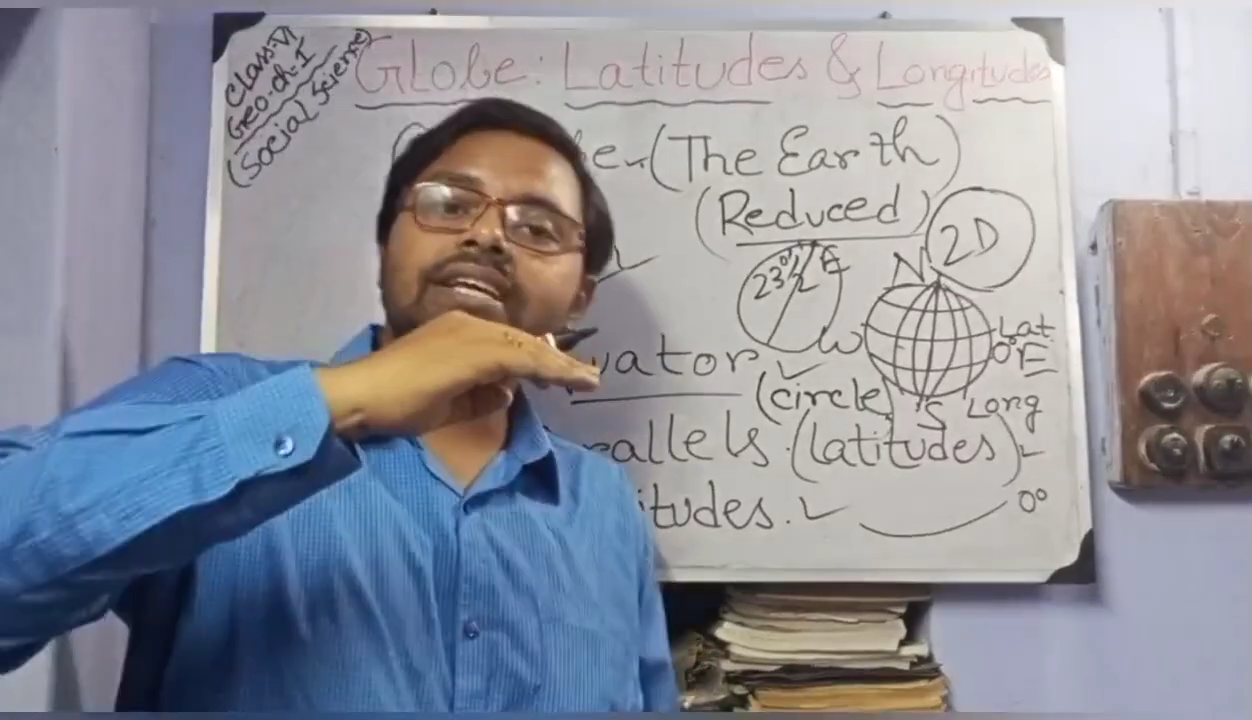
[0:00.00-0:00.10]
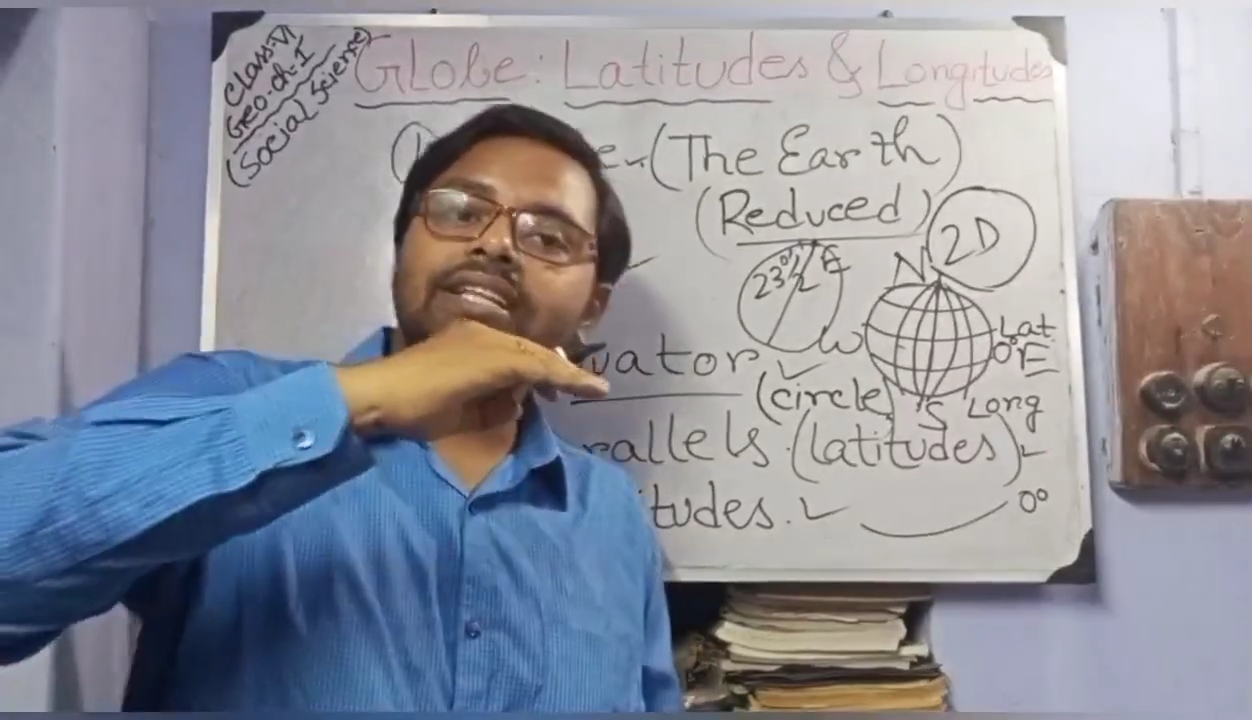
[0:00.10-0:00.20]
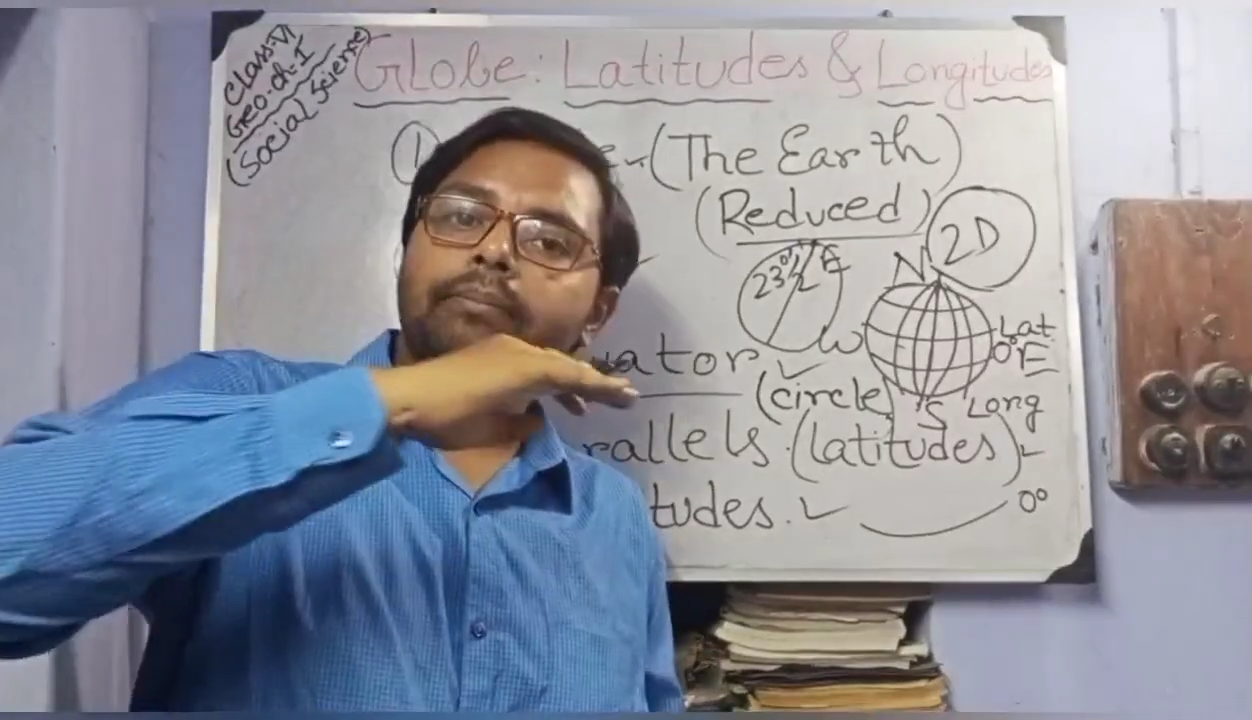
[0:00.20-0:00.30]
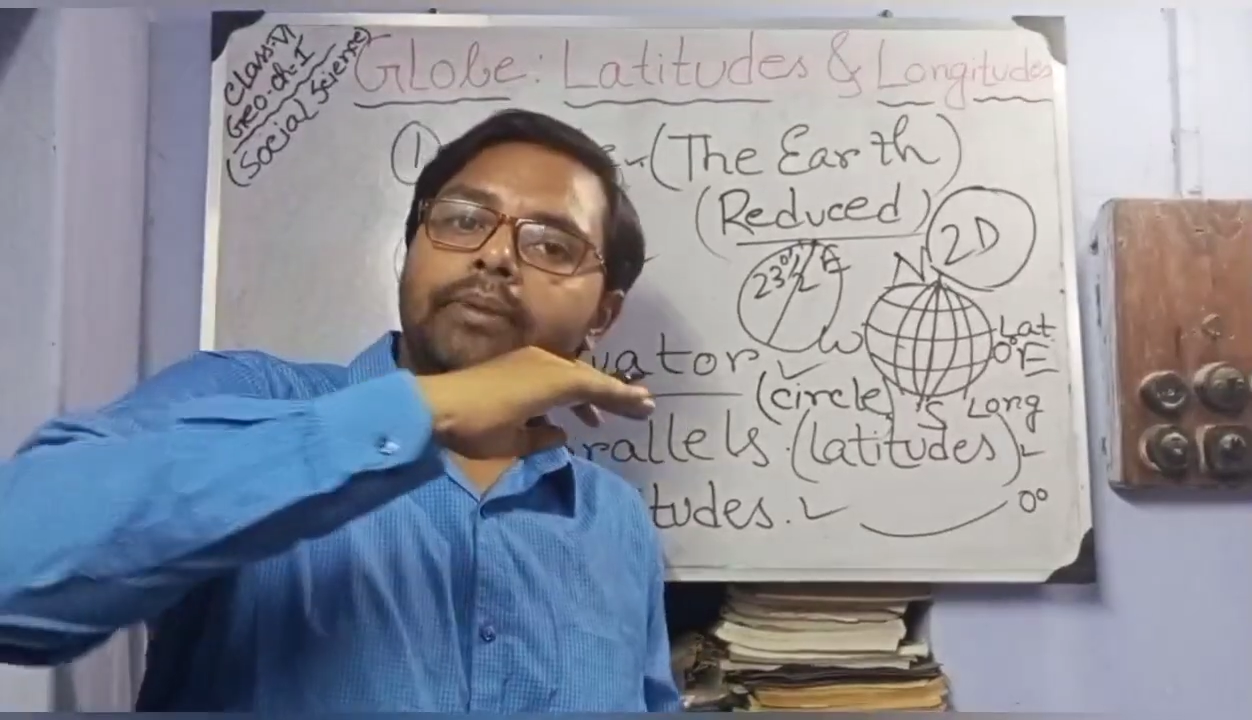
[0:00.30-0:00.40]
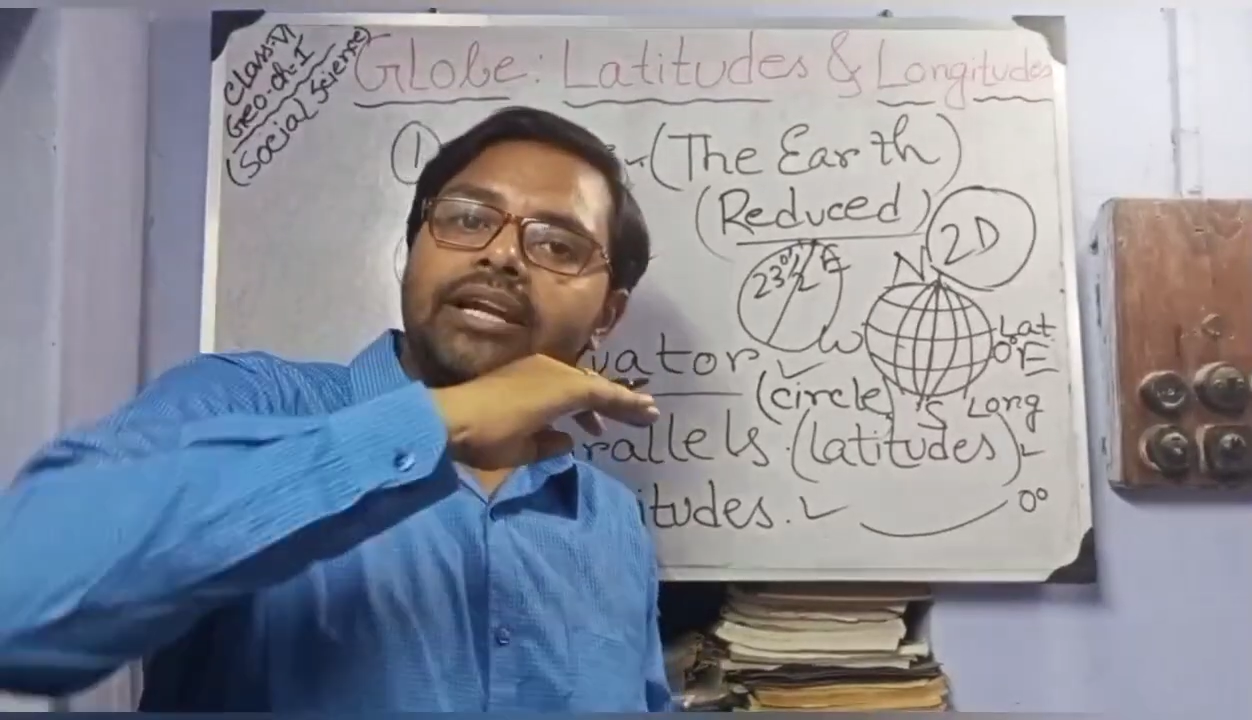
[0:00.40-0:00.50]

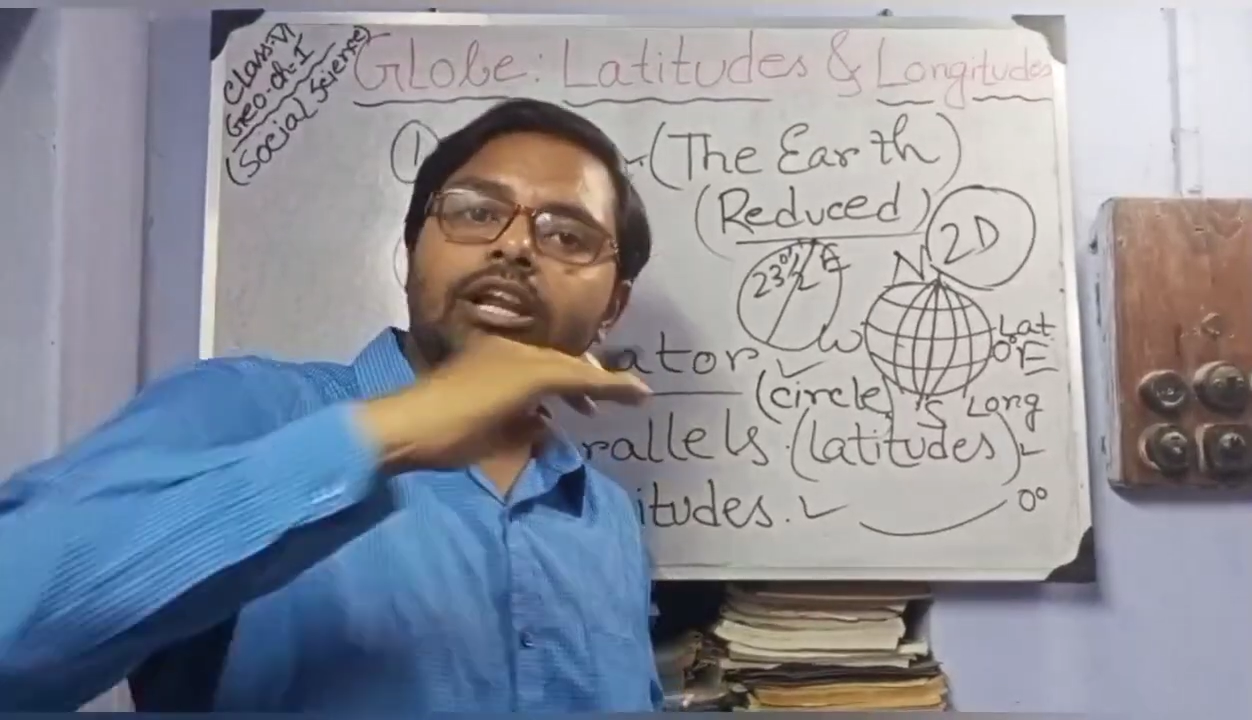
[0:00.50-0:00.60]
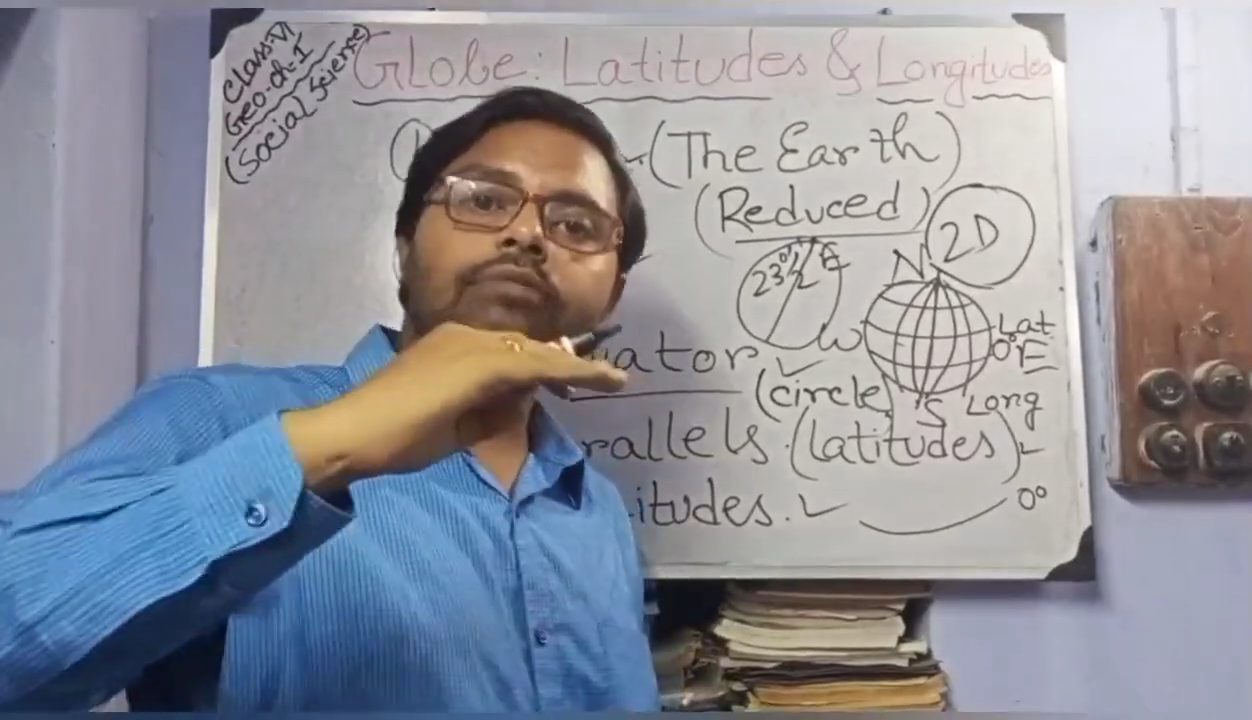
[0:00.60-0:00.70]
in the middle